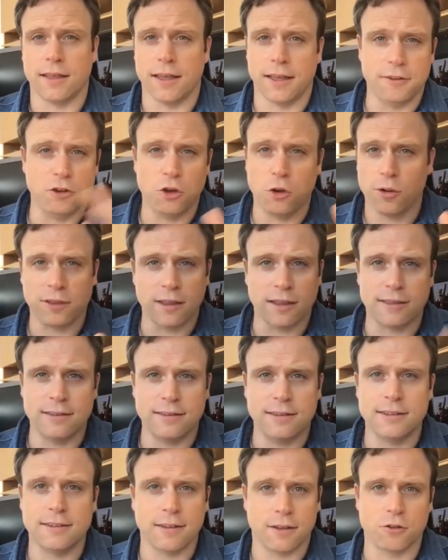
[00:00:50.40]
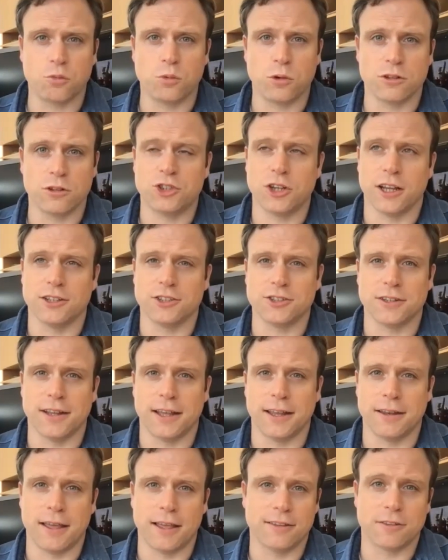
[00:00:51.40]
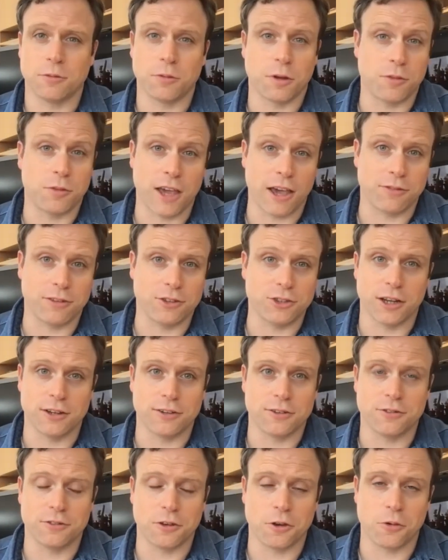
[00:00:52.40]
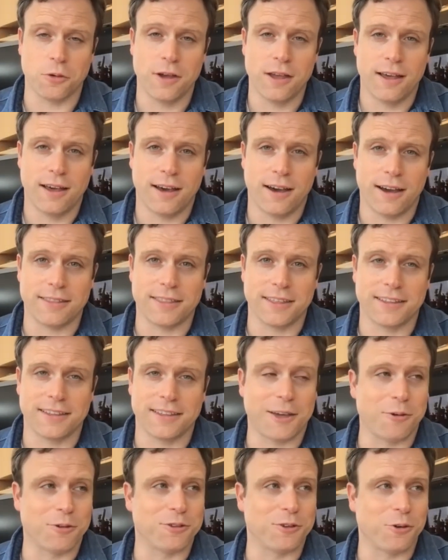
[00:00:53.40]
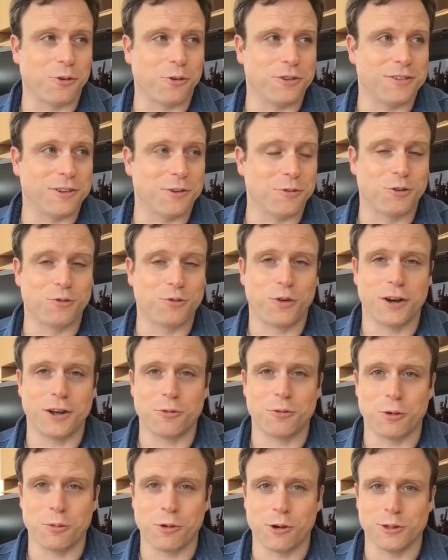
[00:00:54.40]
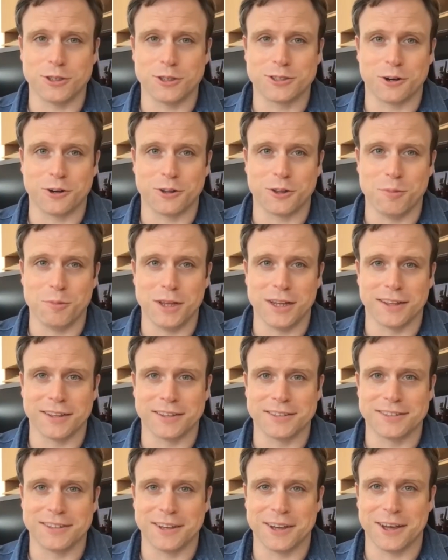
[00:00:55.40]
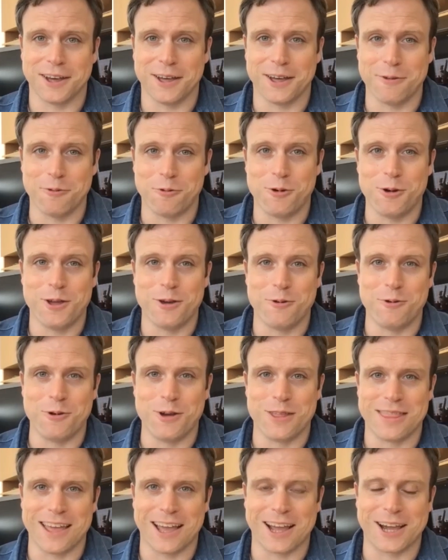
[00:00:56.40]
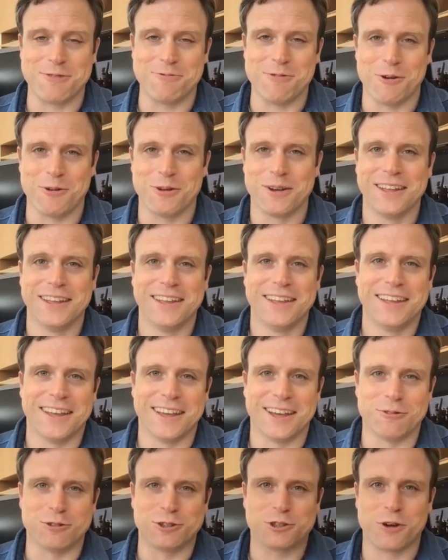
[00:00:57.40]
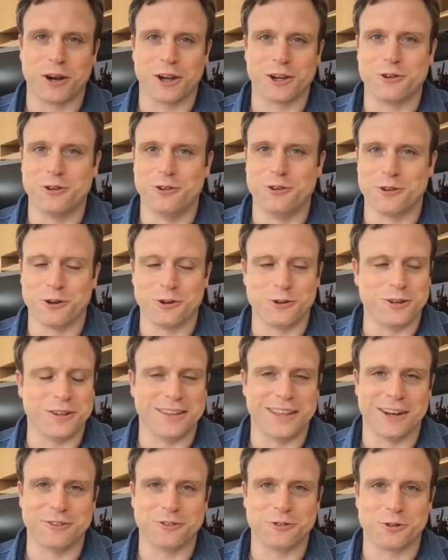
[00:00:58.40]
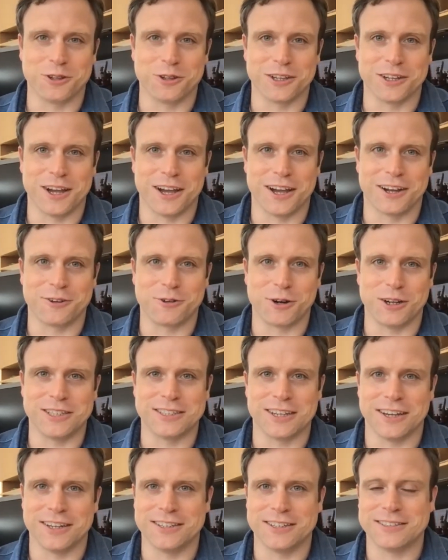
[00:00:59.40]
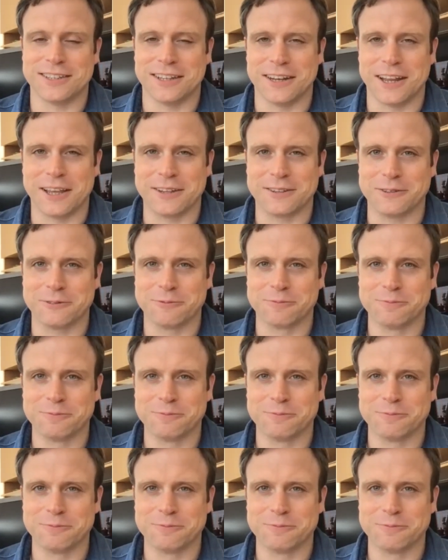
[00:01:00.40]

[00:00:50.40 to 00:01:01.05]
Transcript: knowing that the details will change and sometimes have to change. And so I think that was always, it was funny when we always started the meetings with that quote. It was Craig Kundra who did that, as a really great scientist at NASA.